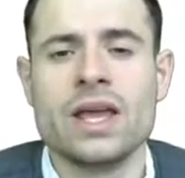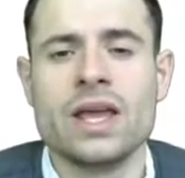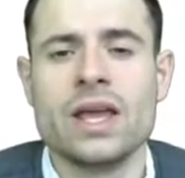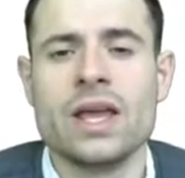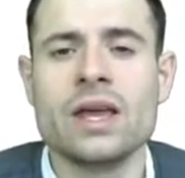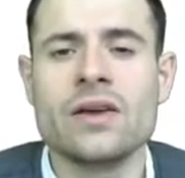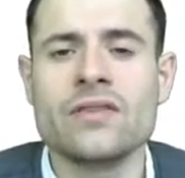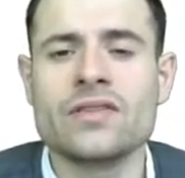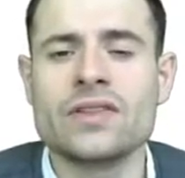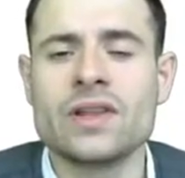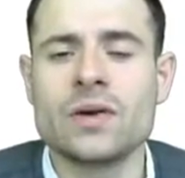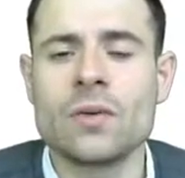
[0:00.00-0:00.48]

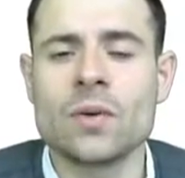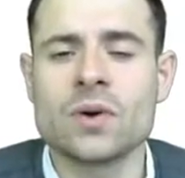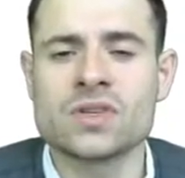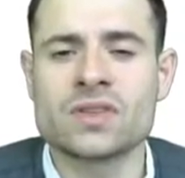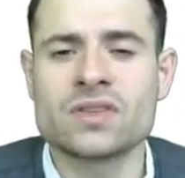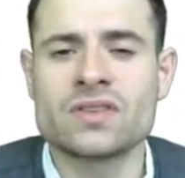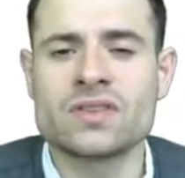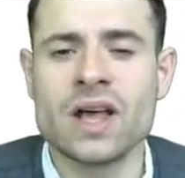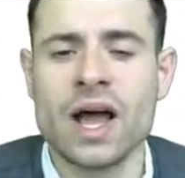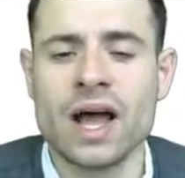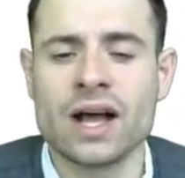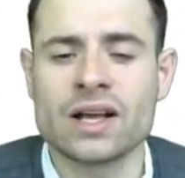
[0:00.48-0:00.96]
If there was a
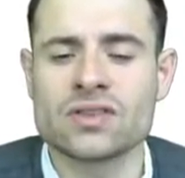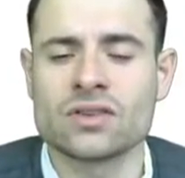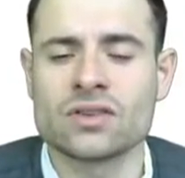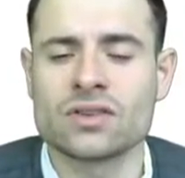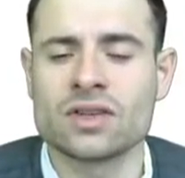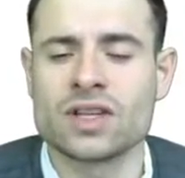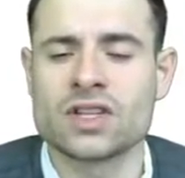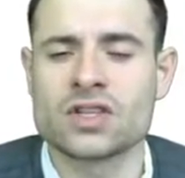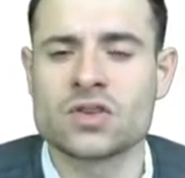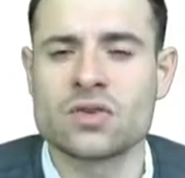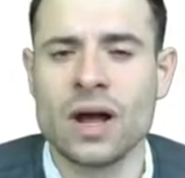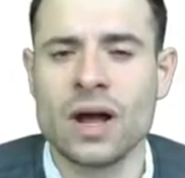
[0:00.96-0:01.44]
tax on
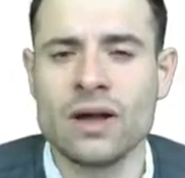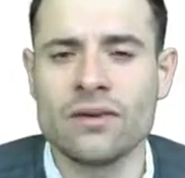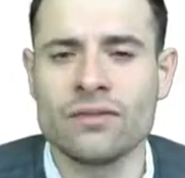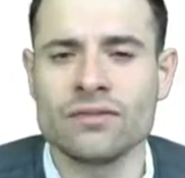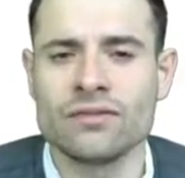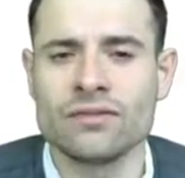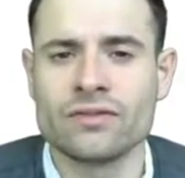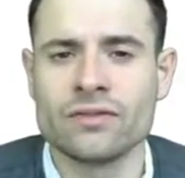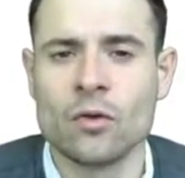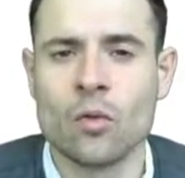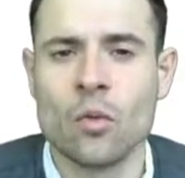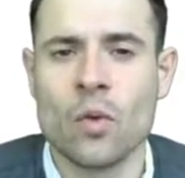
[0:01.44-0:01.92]
this
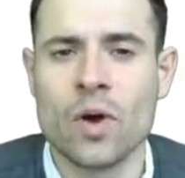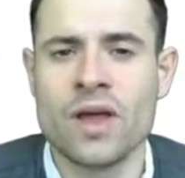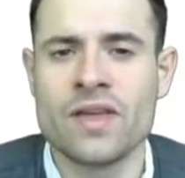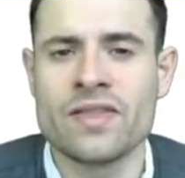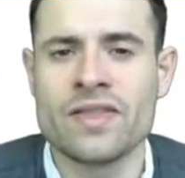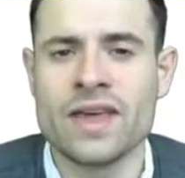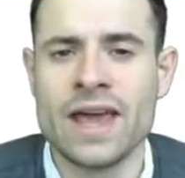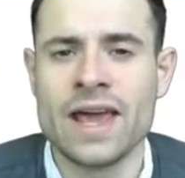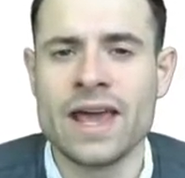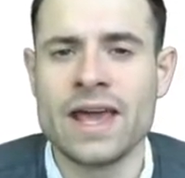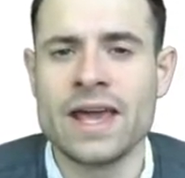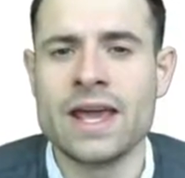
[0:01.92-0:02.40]
graph
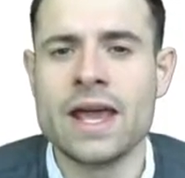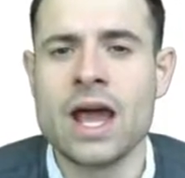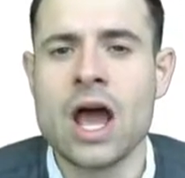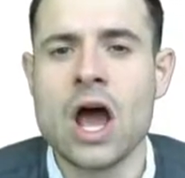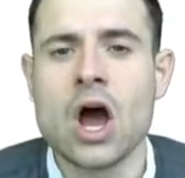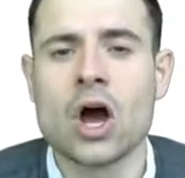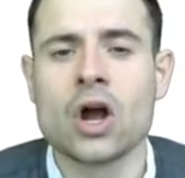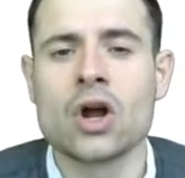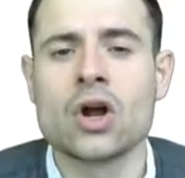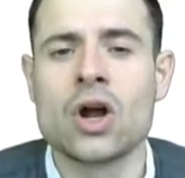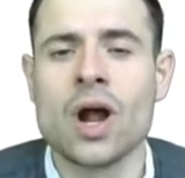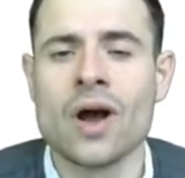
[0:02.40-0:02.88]
with a
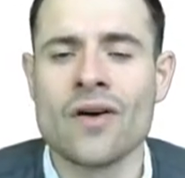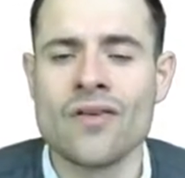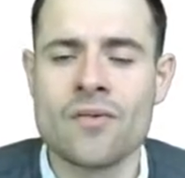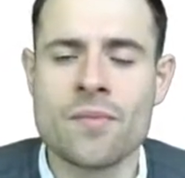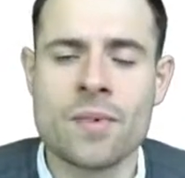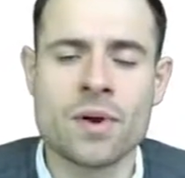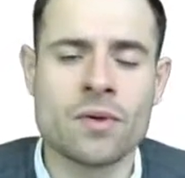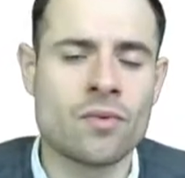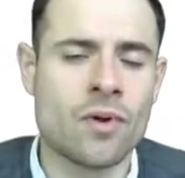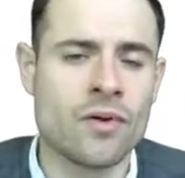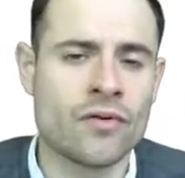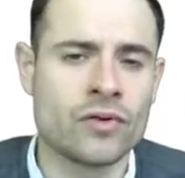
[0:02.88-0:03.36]

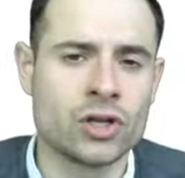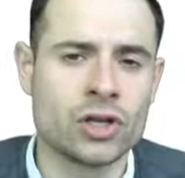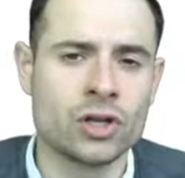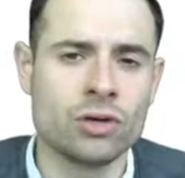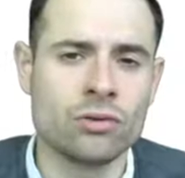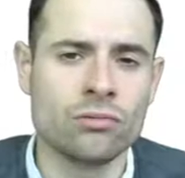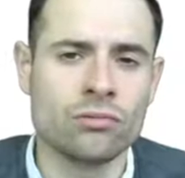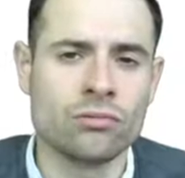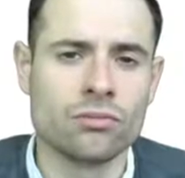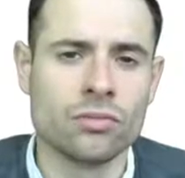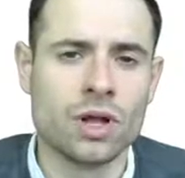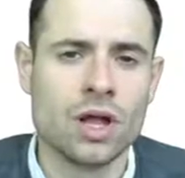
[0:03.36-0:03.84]
government
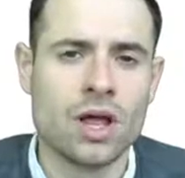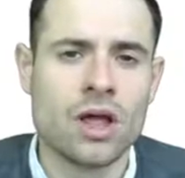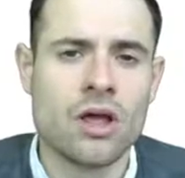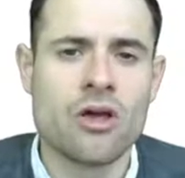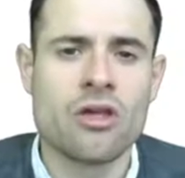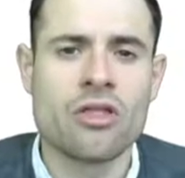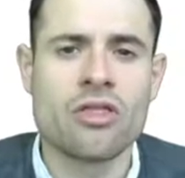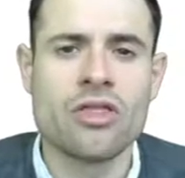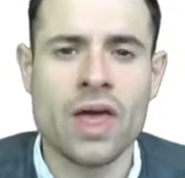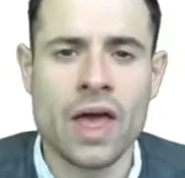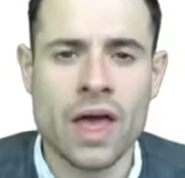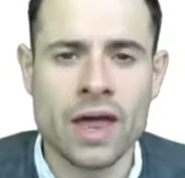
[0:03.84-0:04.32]
revenue,
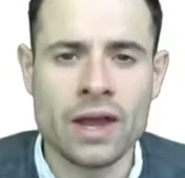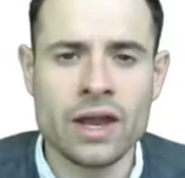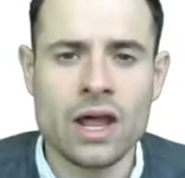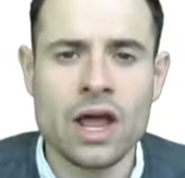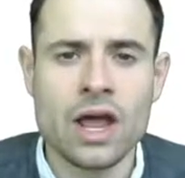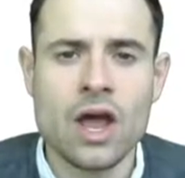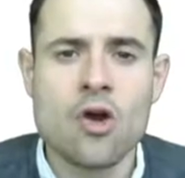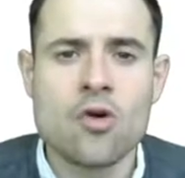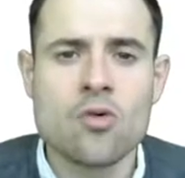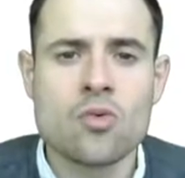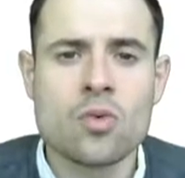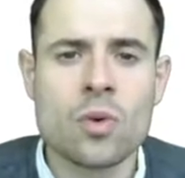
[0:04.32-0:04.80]
then
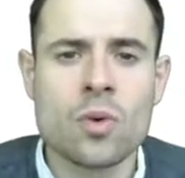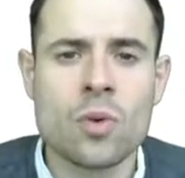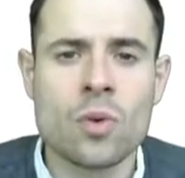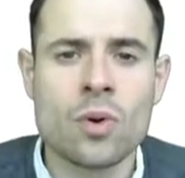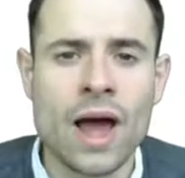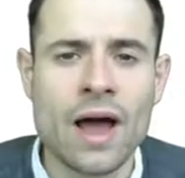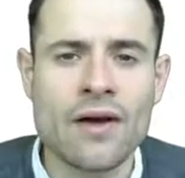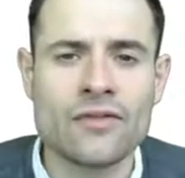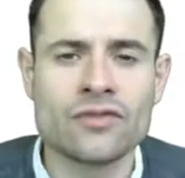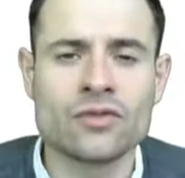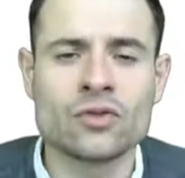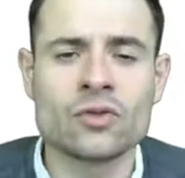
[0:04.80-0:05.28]
we would
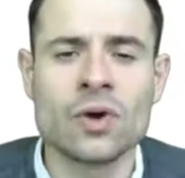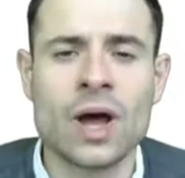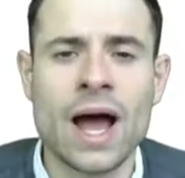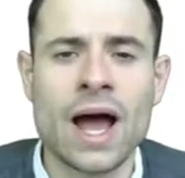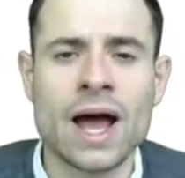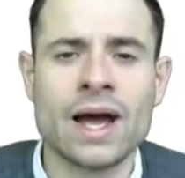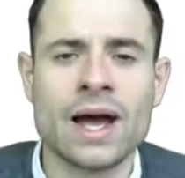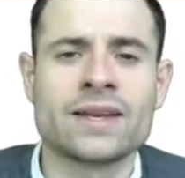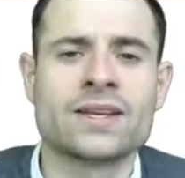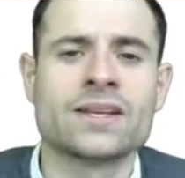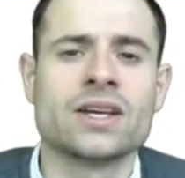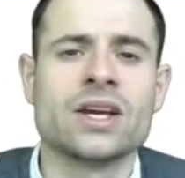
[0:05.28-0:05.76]
have to
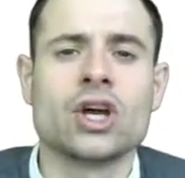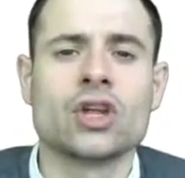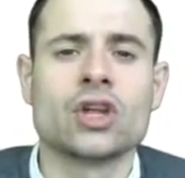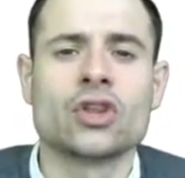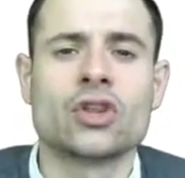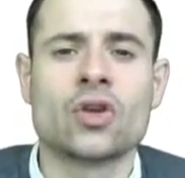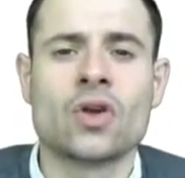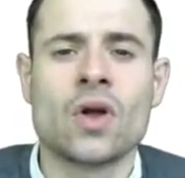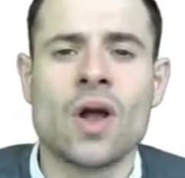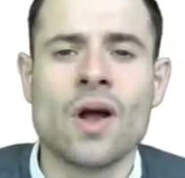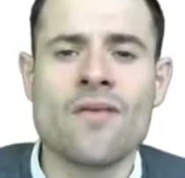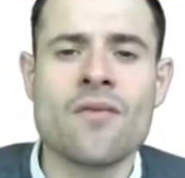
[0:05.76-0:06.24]
add
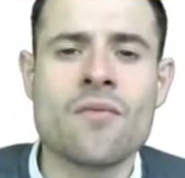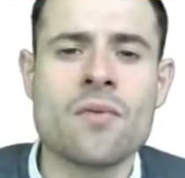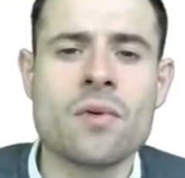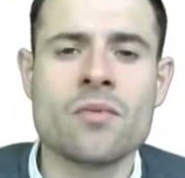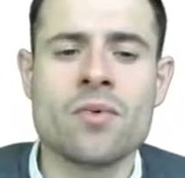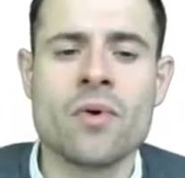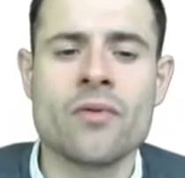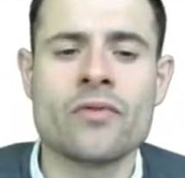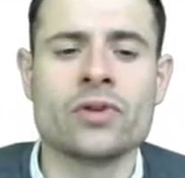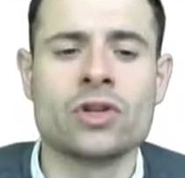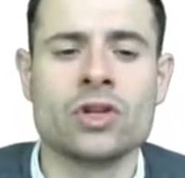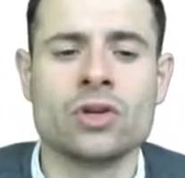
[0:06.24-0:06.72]
the government
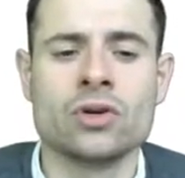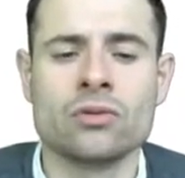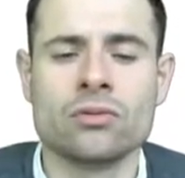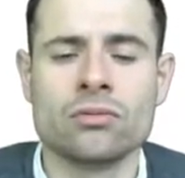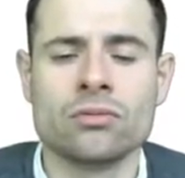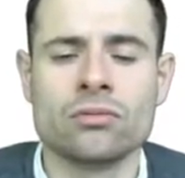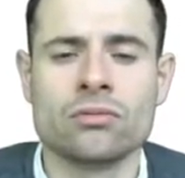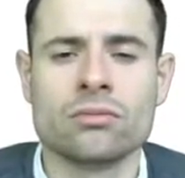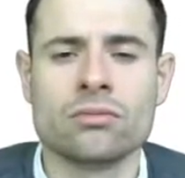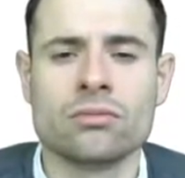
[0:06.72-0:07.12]
revenue